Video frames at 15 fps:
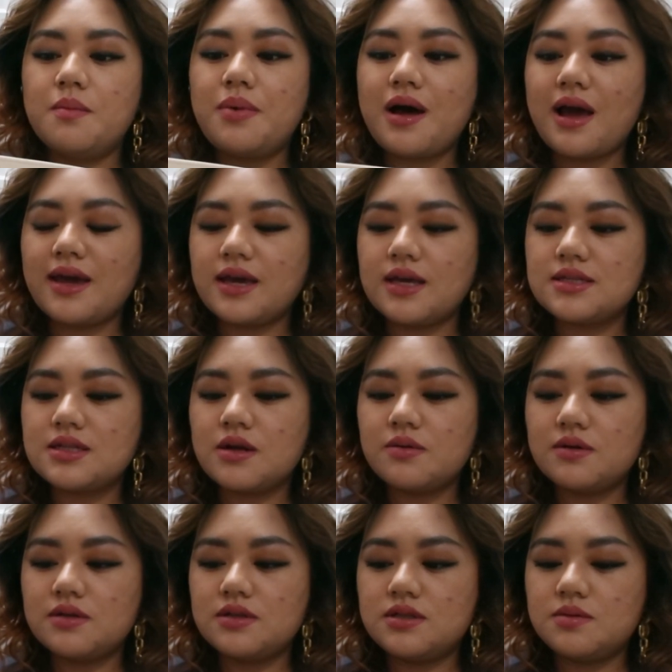But I guess that
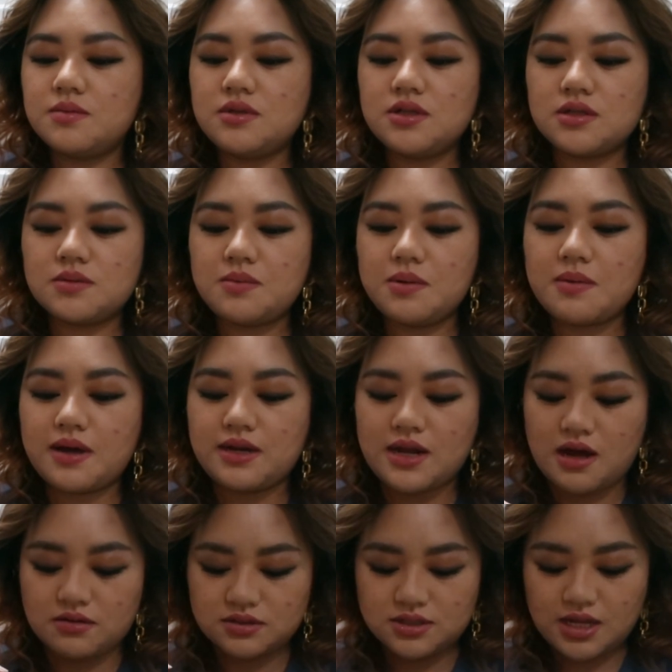would just be my
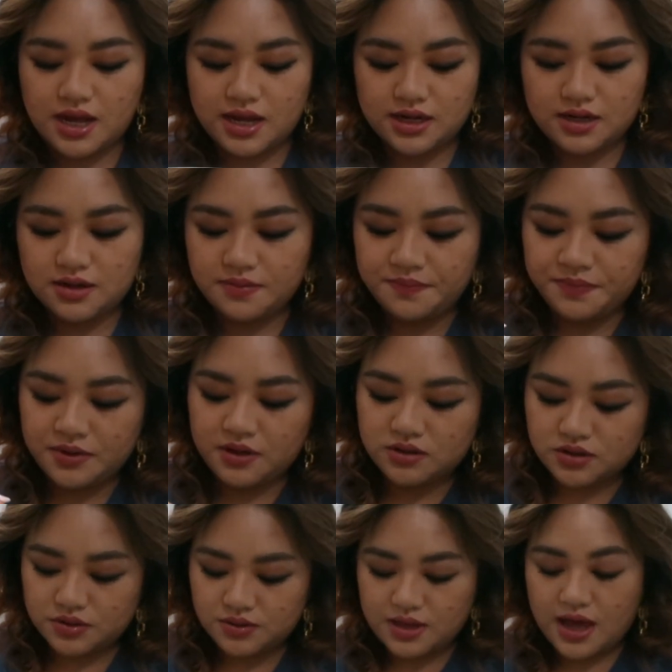downside
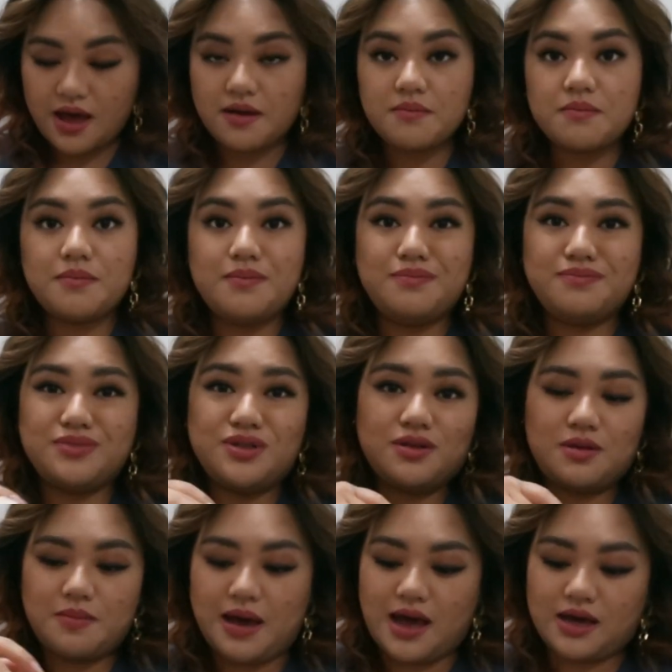to that,
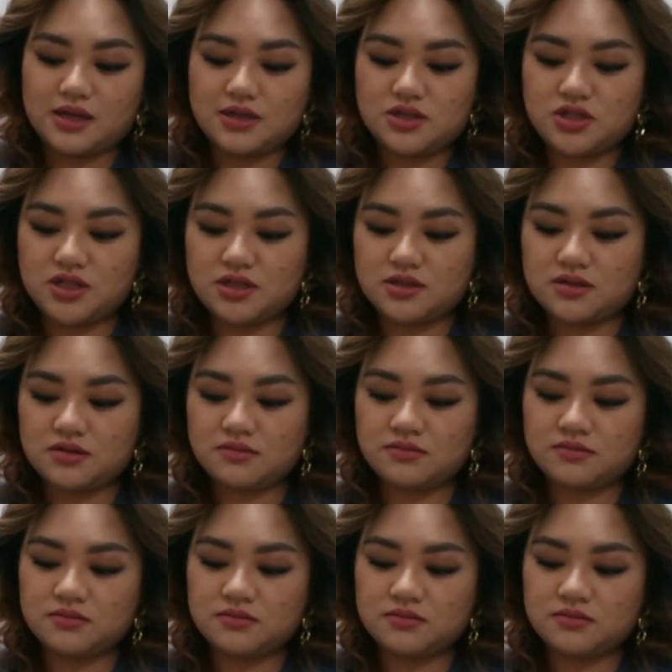to the bag, is just,